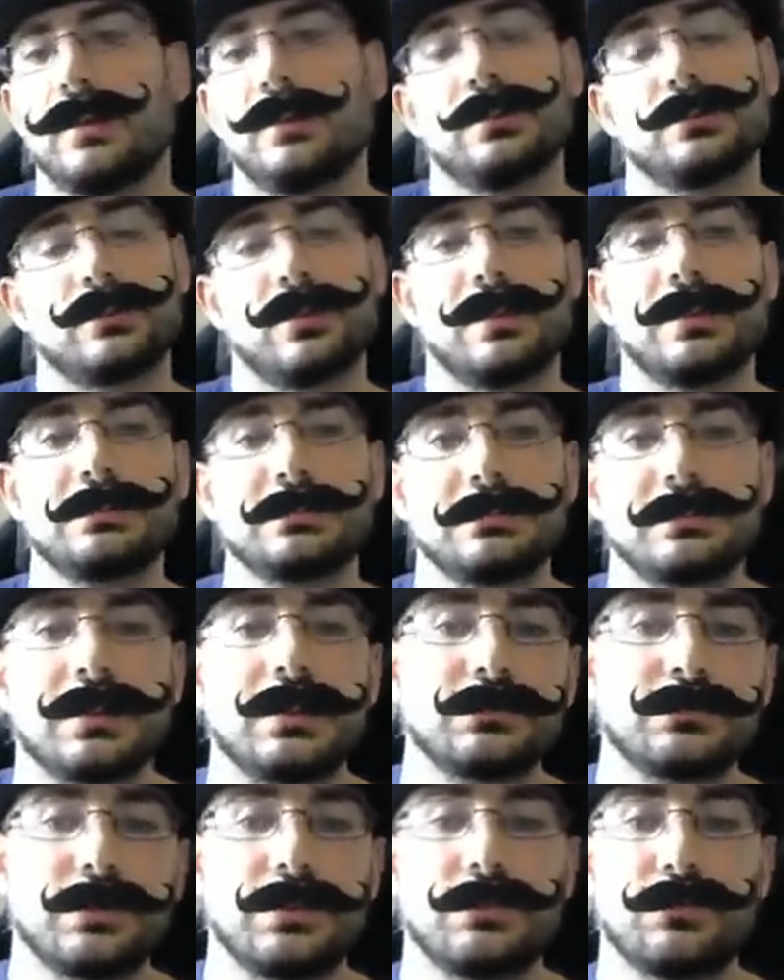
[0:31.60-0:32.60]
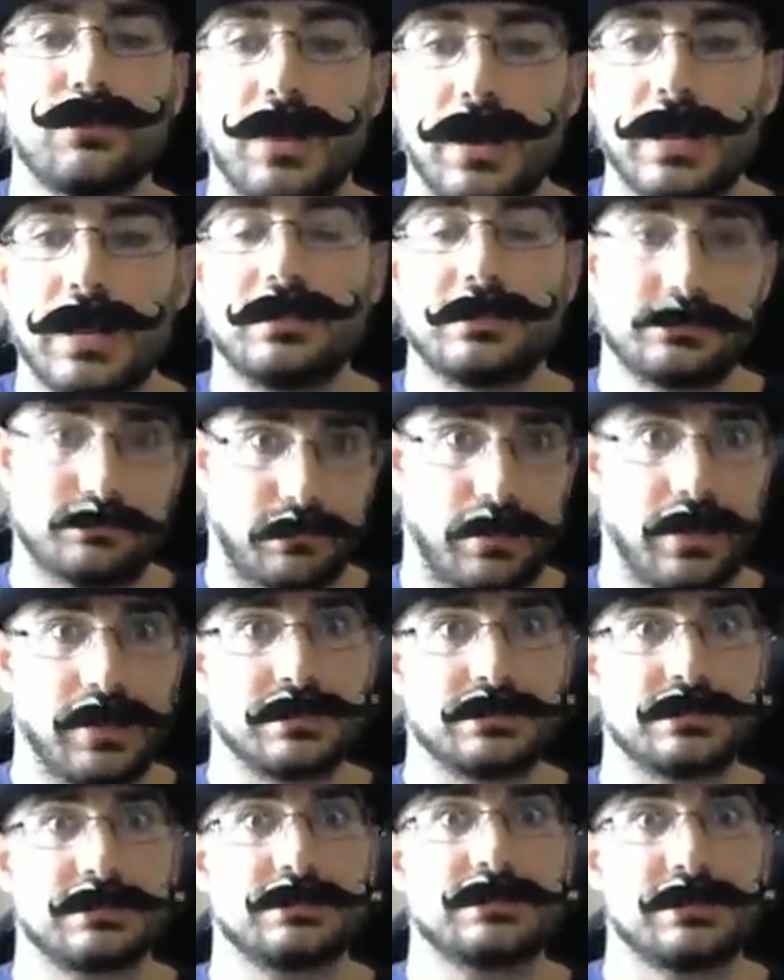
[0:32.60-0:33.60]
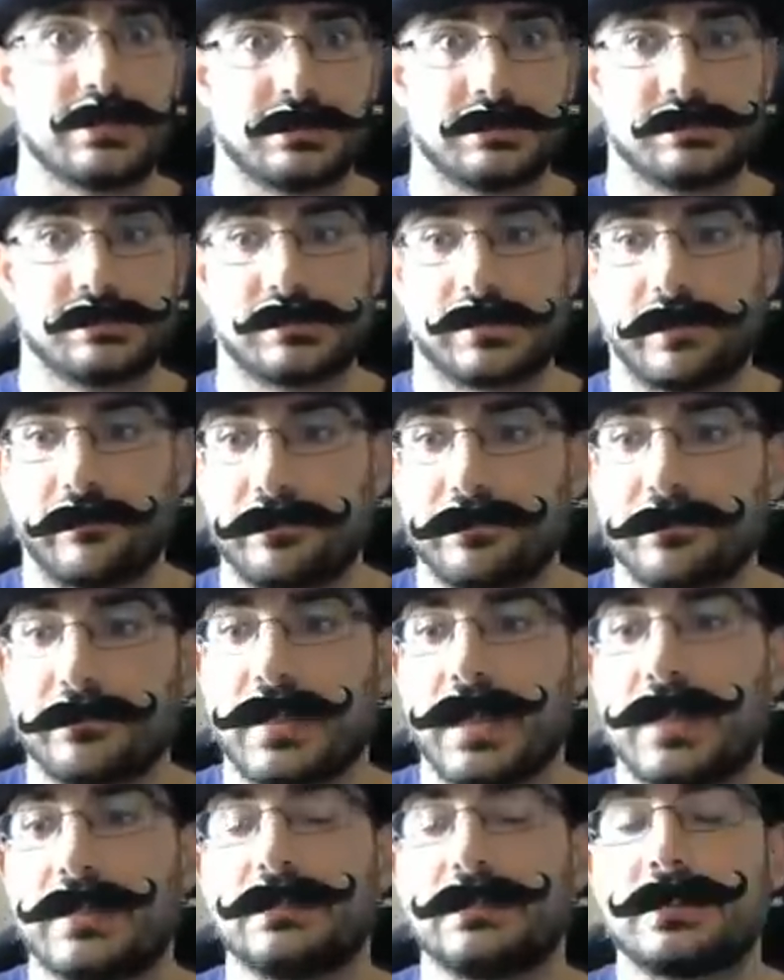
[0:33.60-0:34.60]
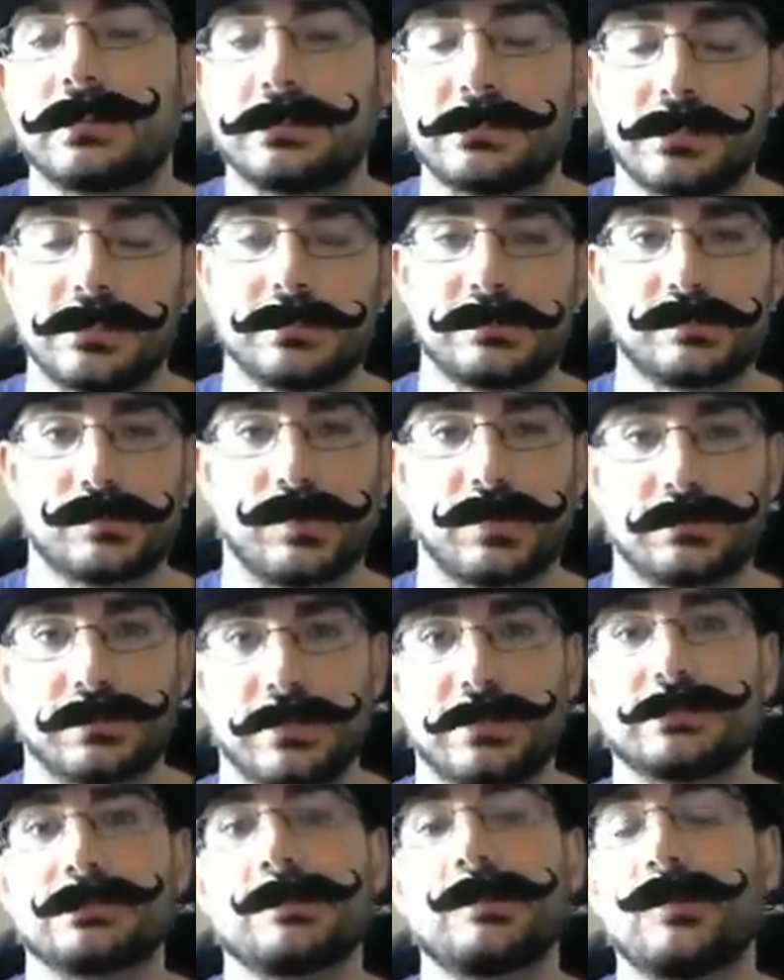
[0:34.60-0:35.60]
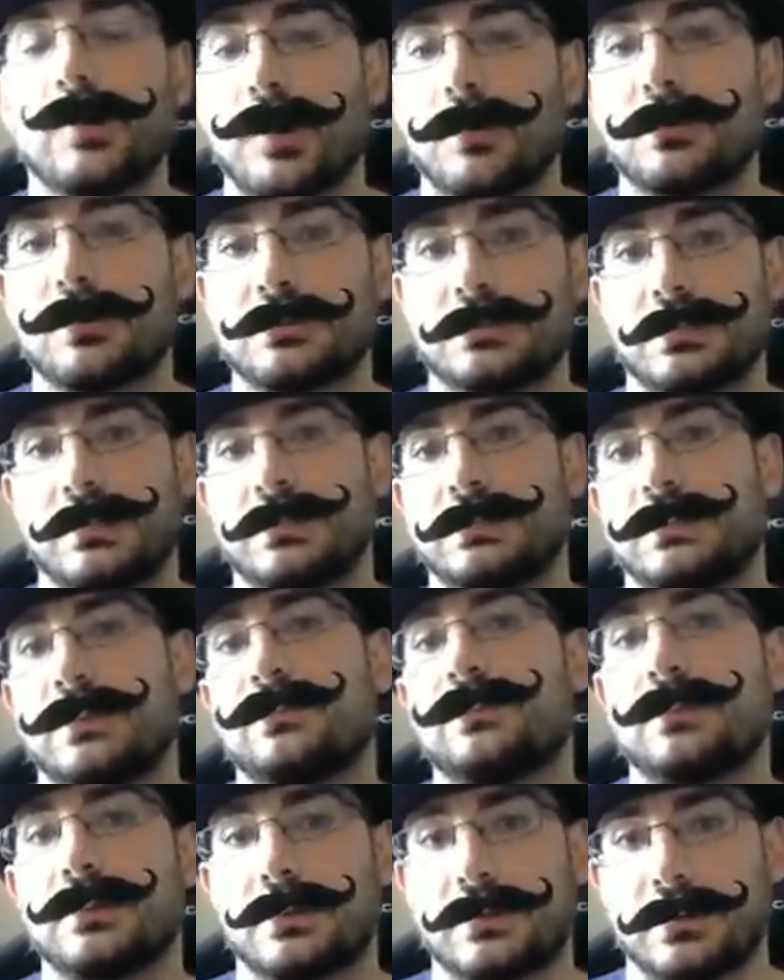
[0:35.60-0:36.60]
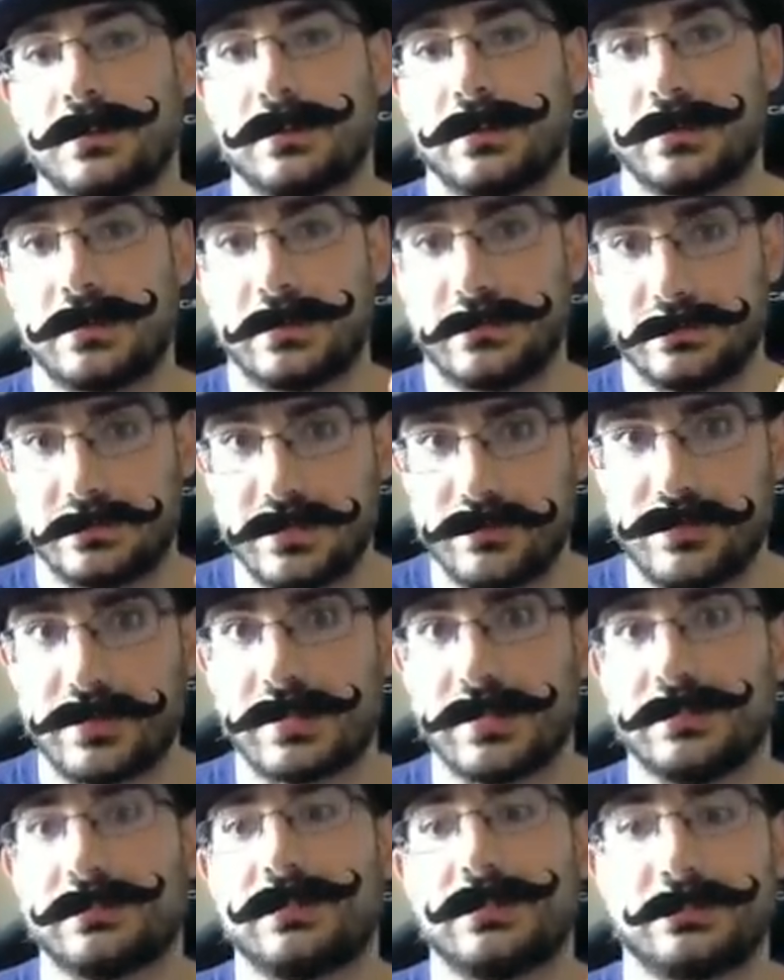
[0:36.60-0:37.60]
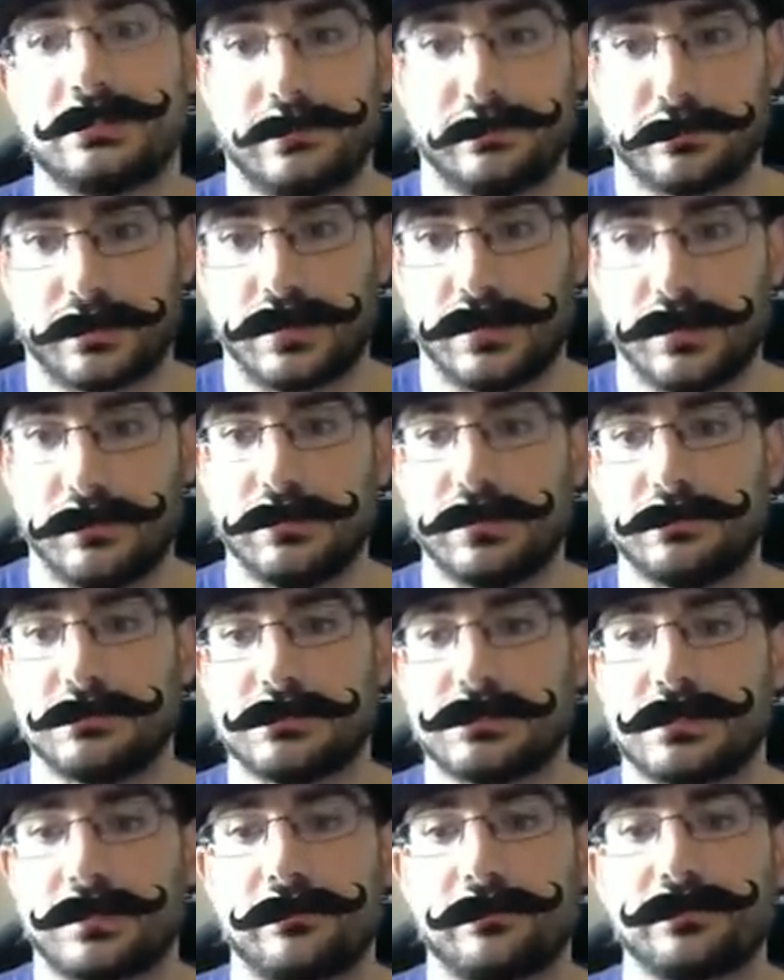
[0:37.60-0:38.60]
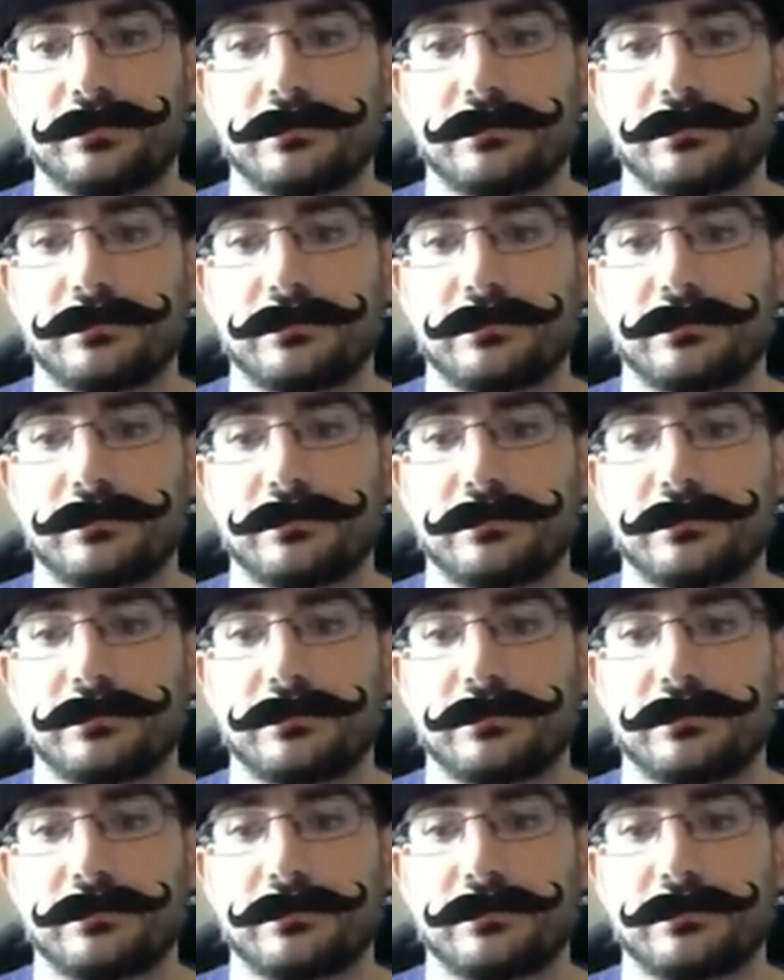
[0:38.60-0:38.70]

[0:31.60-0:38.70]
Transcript: So let's start with why this package exists and it exists to address common scientific uh, difficulties and problems.